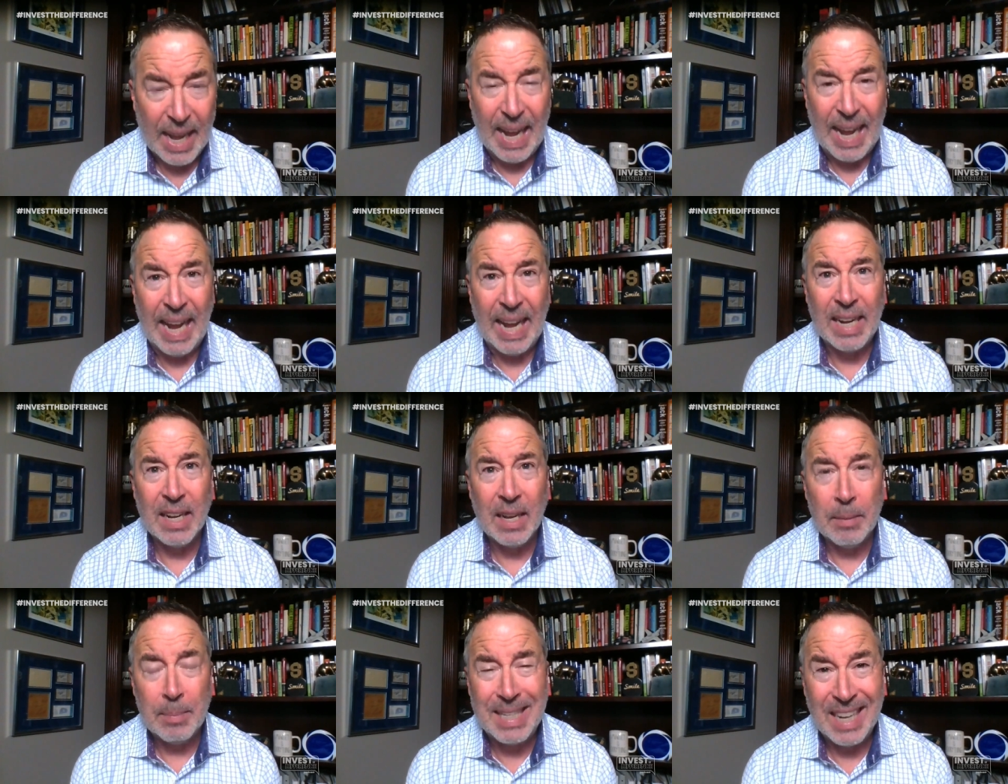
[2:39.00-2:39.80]
And
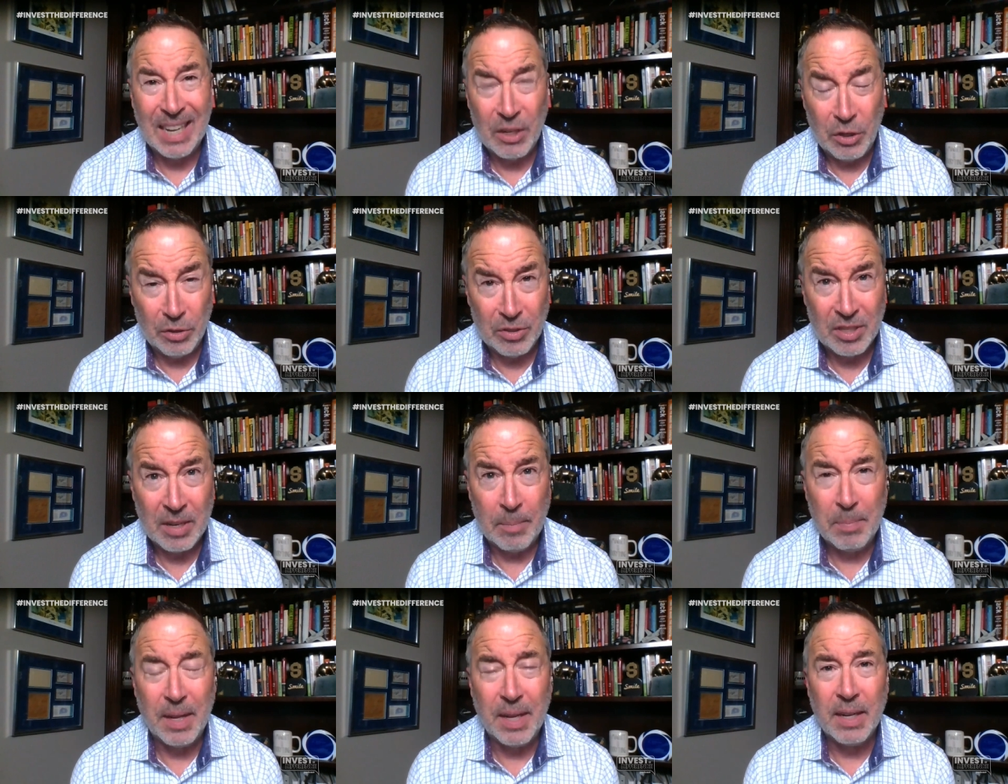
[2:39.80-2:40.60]
let me tell you
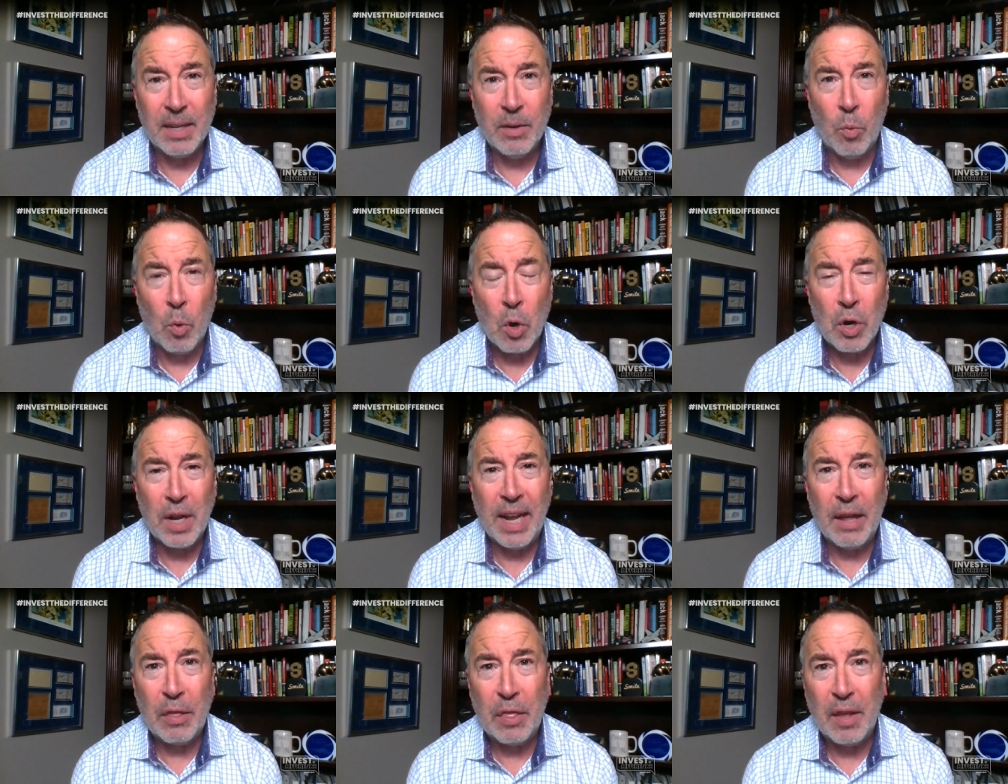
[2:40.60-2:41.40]
something work
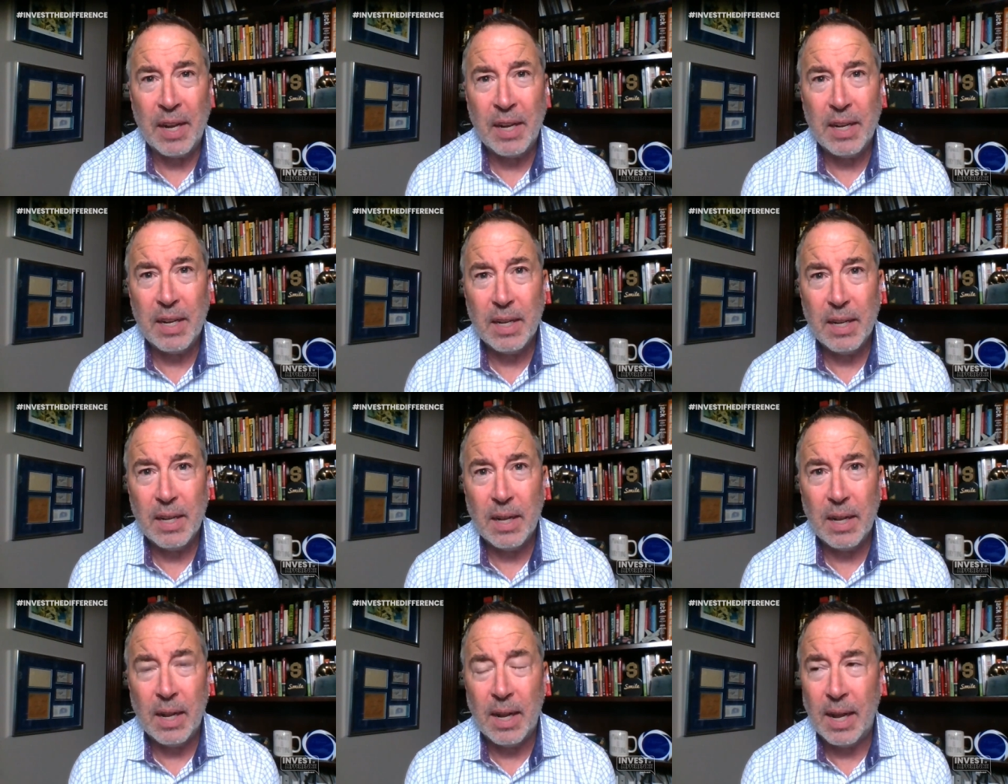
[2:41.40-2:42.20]
ethic
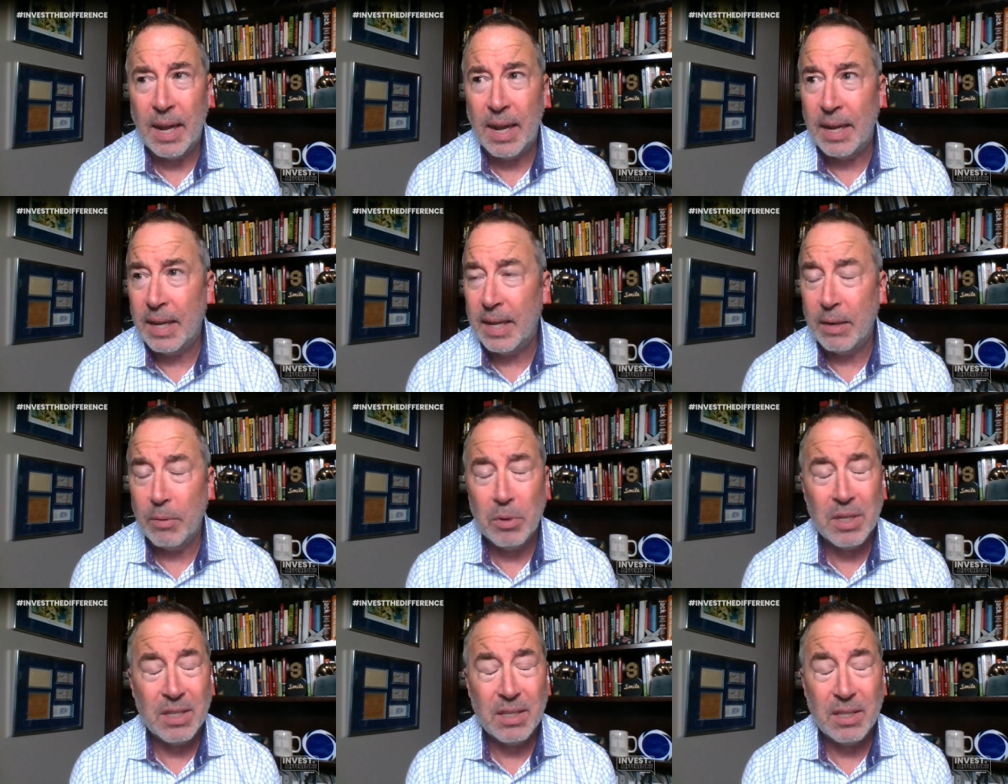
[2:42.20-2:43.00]
uh,
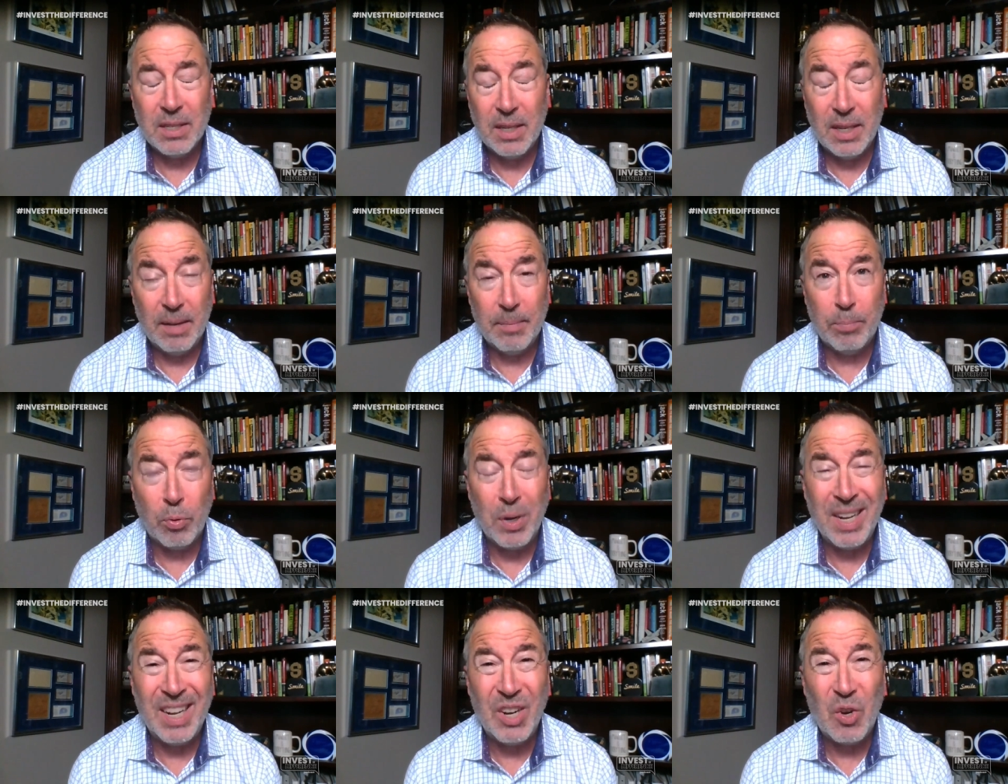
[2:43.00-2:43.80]
was
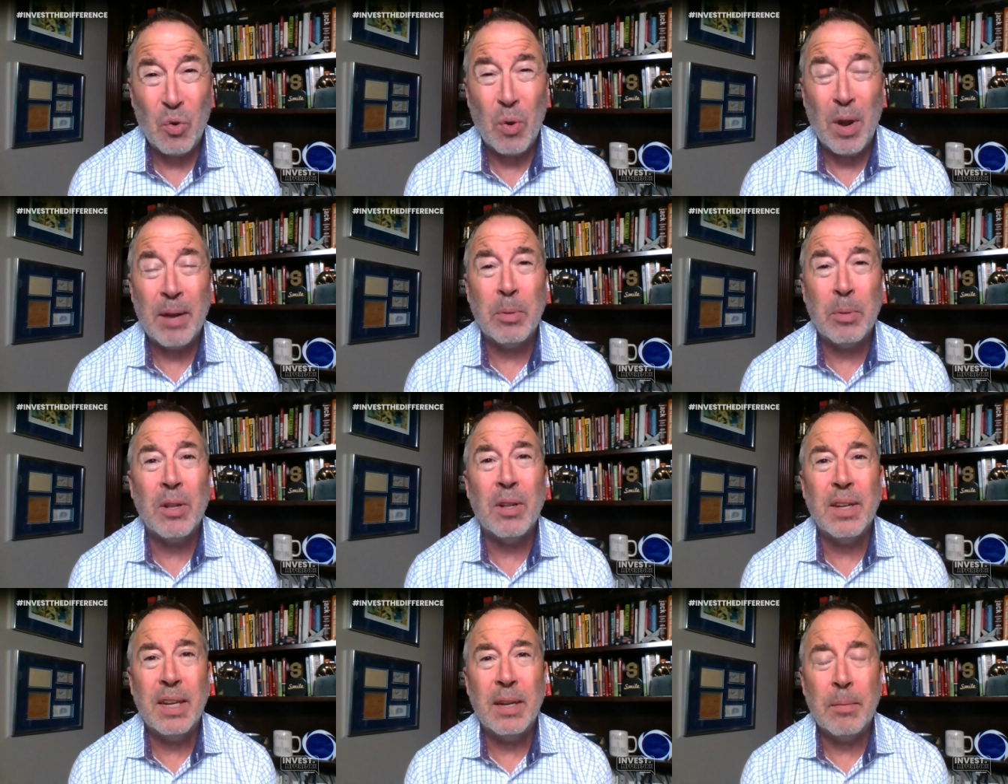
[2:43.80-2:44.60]
pretty
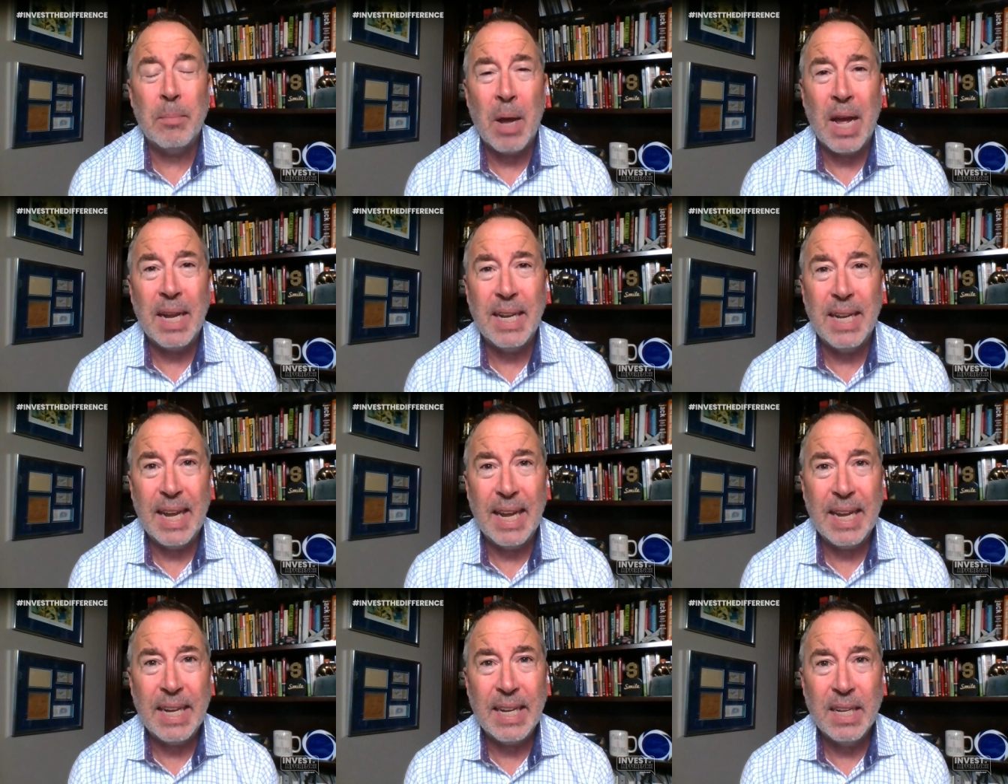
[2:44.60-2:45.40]
incredible in my
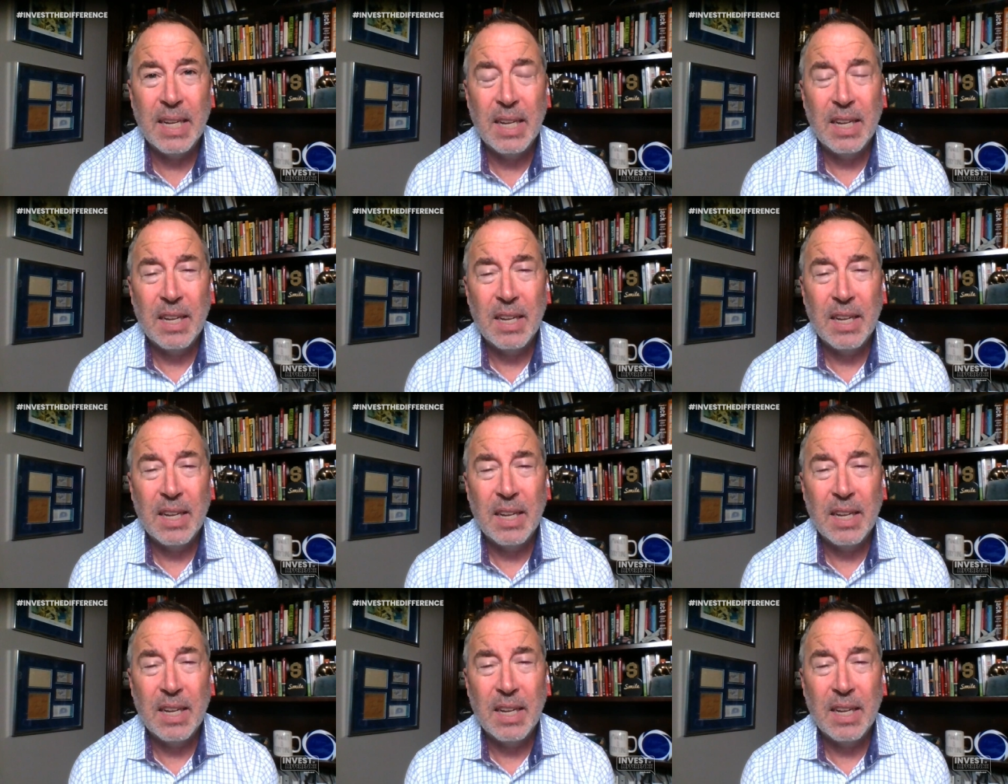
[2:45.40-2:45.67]
day.